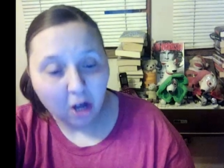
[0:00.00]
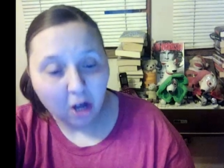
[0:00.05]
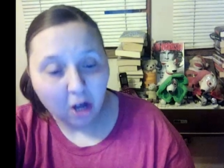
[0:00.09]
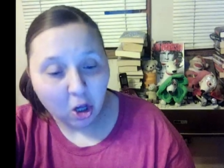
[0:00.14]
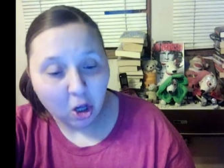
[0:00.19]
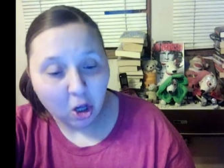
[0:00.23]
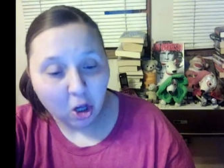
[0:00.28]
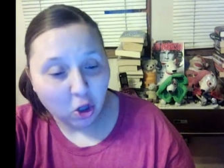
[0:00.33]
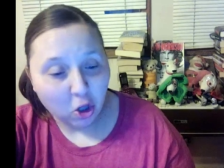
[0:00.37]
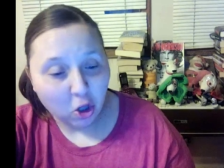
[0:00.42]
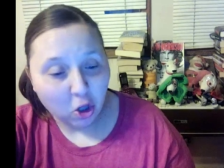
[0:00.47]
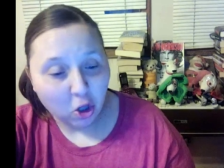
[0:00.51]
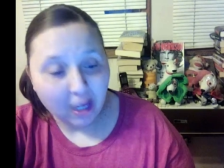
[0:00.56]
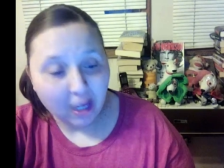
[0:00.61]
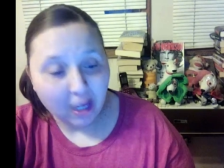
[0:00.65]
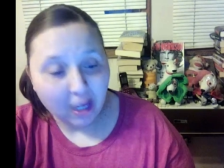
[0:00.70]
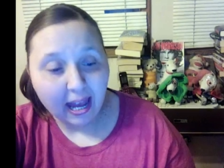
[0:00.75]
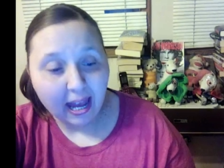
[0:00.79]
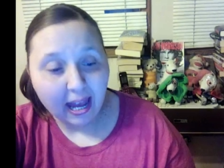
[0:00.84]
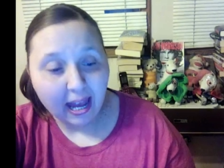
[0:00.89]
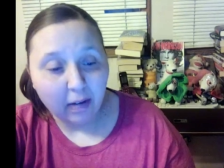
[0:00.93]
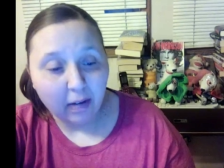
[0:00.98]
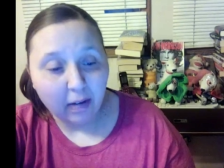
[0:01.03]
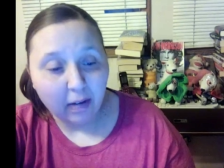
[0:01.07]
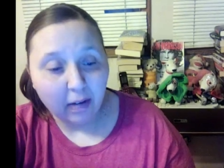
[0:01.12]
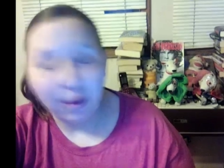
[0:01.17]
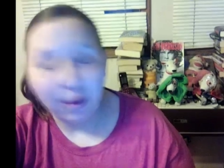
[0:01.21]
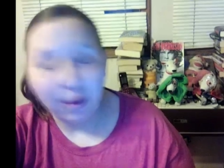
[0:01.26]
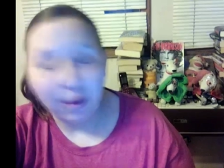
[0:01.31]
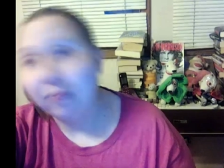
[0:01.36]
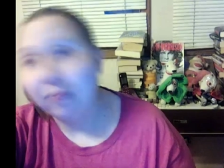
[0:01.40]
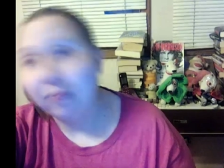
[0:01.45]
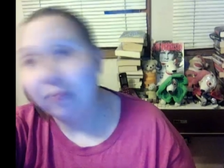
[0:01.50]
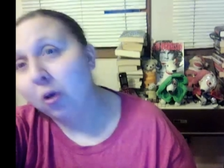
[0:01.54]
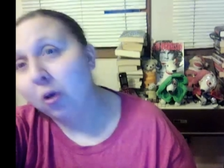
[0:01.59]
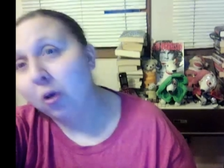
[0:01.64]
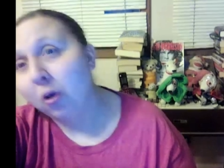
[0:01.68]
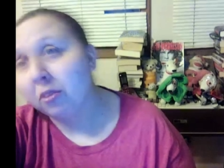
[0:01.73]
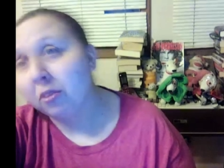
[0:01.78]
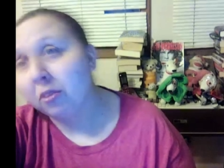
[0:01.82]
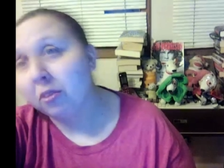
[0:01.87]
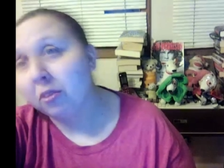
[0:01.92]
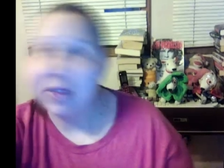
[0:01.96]
usually hanging around fourth or
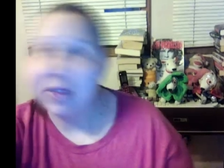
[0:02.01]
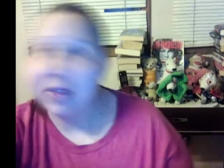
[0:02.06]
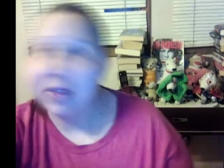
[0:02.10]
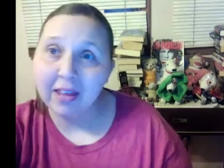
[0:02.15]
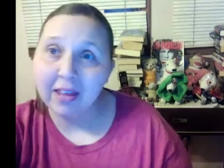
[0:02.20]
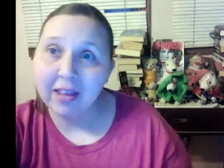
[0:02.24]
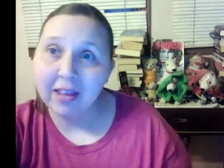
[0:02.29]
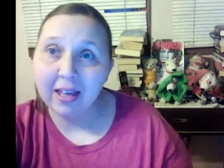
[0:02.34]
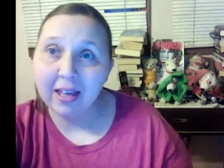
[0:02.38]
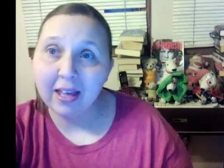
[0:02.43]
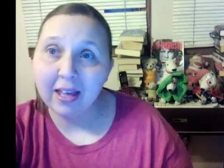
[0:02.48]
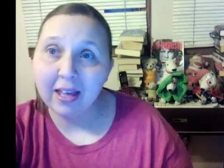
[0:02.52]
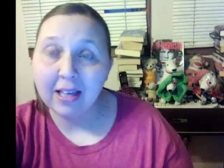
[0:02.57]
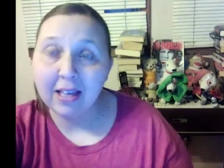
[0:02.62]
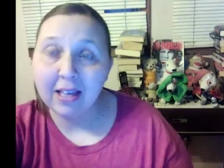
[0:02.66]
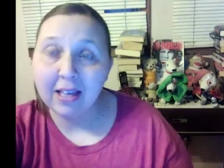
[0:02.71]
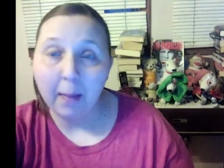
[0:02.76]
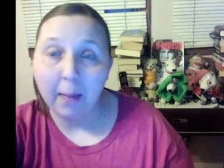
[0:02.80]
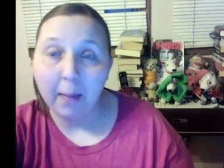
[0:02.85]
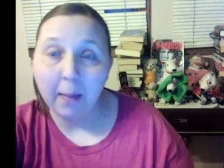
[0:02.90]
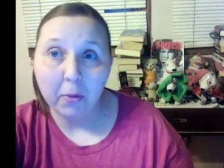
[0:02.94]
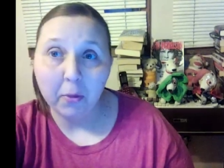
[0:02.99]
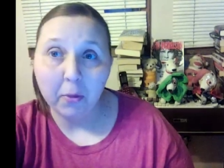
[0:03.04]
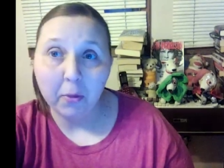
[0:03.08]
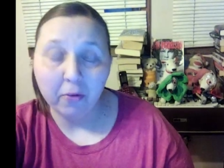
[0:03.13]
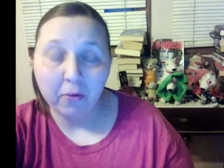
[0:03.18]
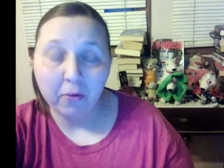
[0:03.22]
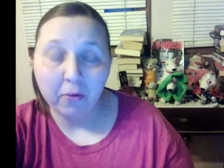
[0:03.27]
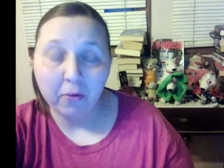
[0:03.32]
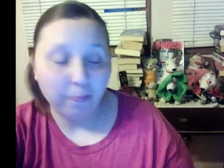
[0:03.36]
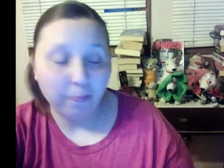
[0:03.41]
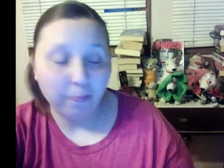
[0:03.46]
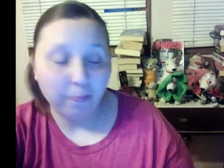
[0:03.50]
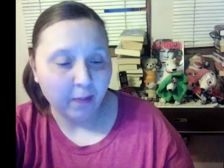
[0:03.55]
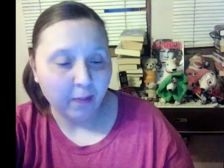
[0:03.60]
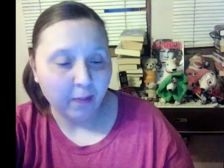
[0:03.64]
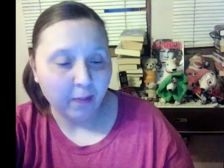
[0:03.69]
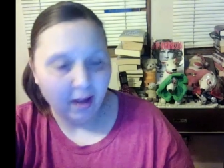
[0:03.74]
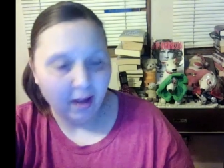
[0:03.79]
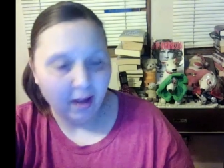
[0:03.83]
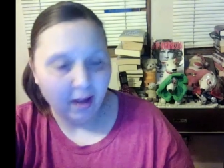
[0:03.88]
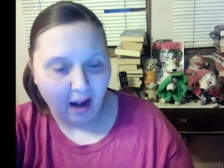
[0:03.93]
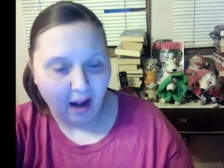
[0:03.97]
fifth till it's time to move.
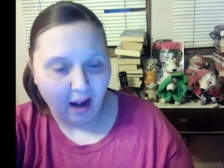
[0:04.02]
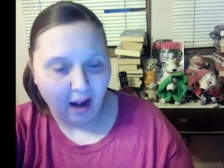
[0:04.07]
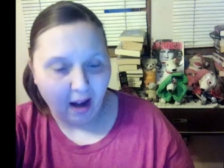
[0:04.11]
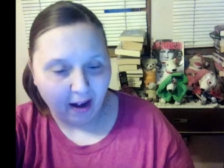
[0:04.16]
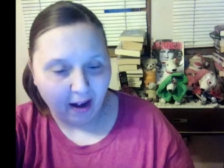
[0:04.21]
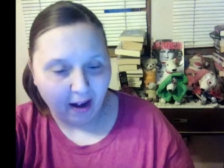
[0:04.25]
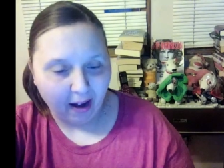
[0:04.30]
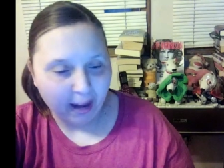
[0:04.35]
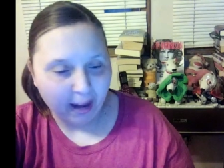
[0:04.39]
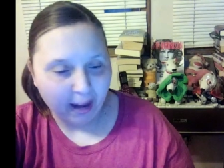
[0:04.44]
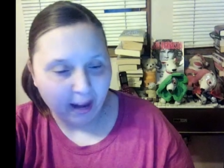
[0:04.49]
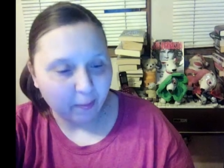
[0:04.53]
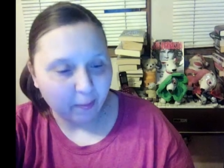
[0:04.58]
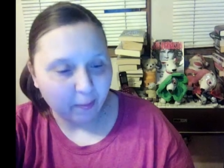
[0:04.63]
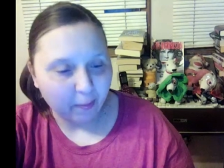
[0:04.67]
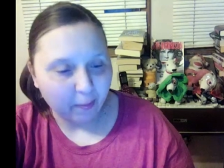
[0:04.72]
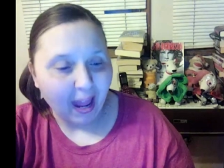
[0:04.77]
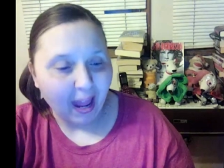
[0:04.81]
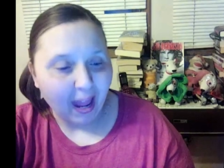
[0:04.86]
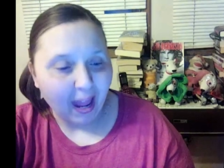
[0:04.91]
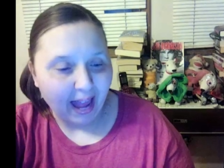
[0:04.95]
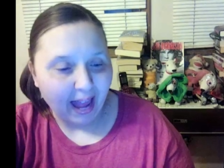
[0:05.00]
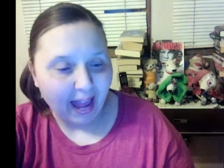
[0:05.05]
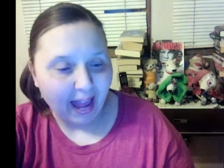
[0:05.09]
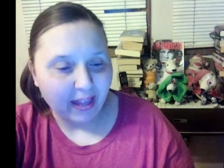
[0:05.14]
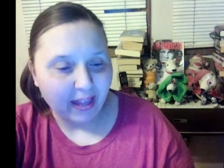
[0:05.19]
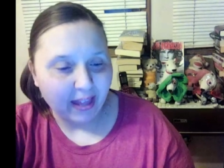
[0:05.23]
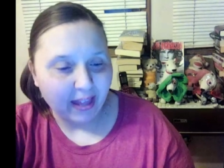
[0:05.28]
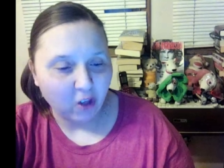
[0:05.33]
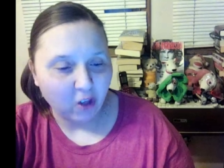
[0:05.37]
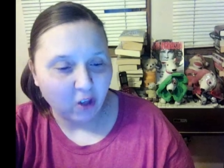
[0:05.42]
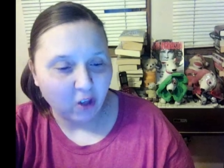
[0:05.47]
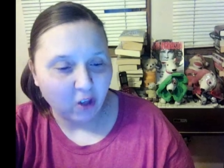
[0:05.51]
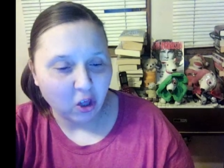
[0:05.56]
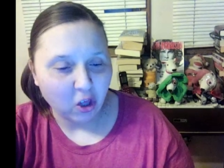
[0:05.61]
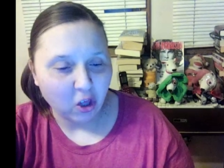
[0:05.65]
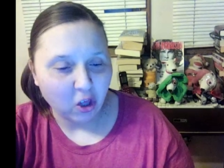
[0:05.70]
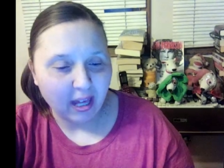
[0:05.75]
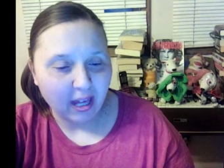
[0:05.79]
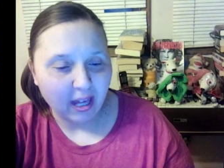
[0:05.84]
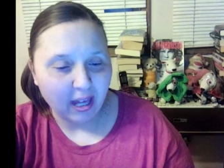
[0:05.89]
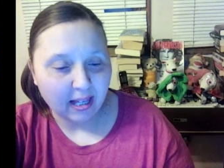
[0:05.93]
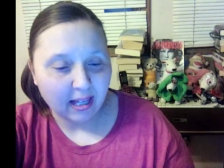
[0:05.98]
Alright, and then usually
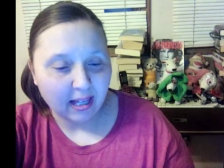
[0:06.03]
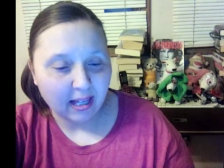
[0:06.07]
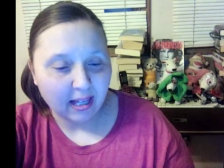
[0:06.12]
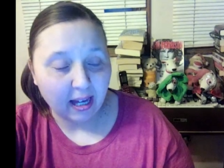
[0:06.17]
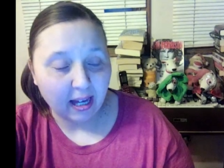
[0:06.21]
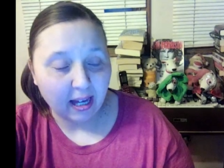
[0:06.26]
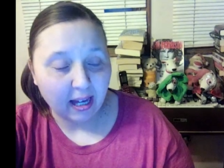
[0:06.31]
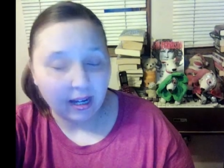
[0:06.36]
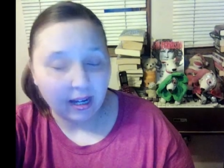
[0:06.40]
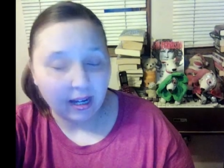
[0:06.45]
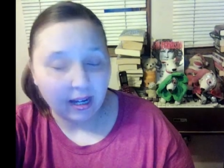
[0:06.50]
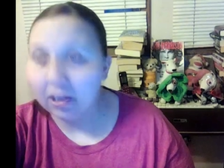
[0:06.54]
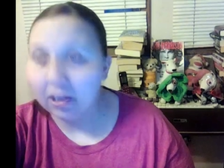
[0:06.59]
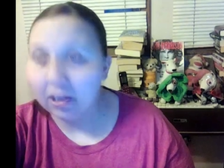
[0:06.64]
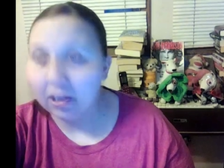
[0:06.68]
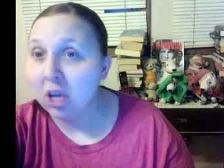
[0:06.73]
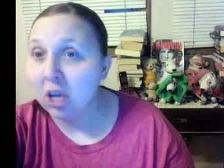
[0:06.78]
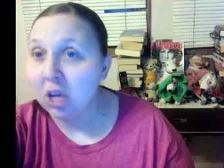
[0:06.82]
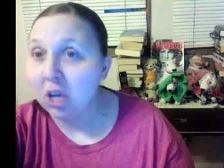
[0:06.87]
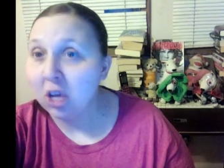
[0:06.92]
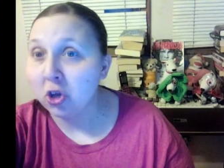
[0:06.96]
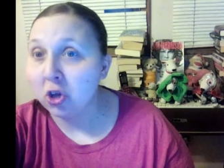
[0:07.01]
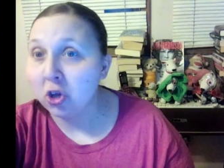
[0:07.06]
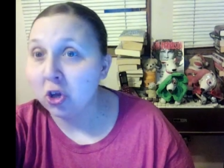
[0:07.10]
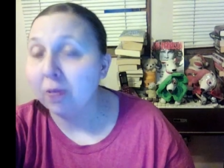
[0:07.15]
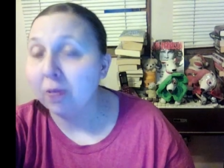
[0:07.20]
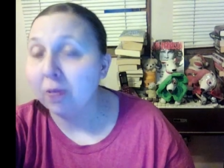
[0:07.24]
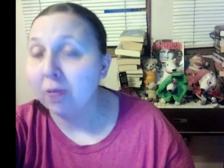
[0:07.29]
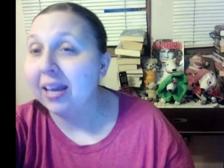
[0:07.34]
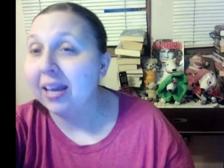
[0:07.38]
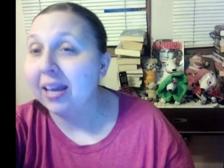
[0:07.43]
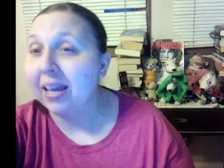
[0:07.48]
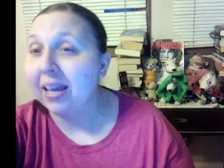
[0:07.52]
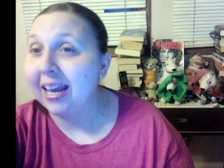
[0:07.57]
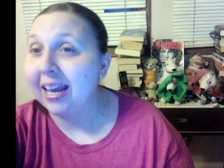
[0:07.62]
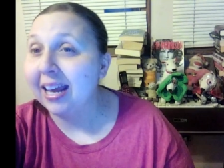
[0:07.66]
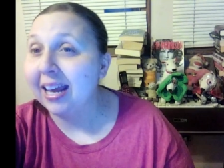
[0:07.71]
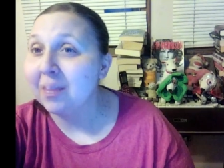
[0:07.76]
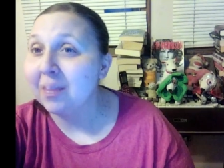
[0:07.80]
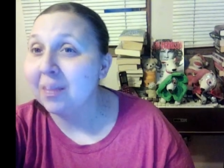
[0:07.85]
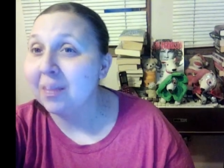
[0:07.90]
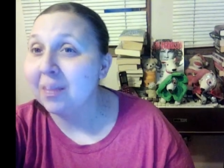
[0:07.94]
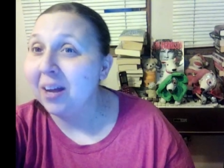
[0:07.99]
he's getting, he's usually getting in the
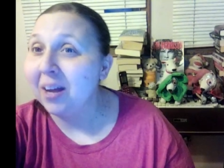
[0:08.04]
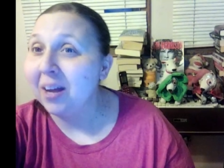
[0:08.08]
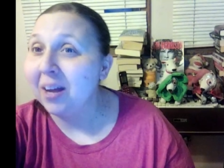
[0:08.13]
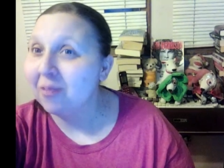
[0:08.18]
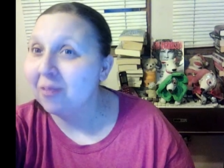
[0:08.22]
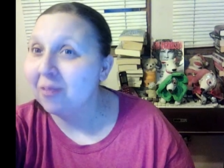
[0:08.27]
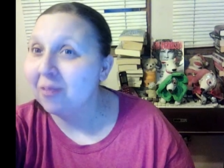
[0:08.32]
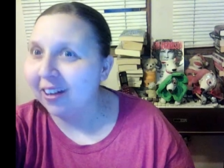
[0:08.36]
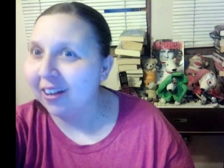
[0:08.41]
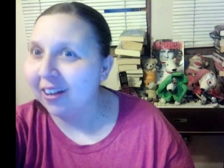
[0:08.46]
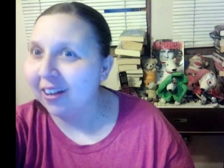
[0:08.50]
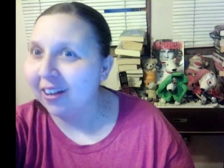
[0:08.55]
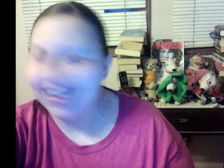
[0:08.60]
money for you.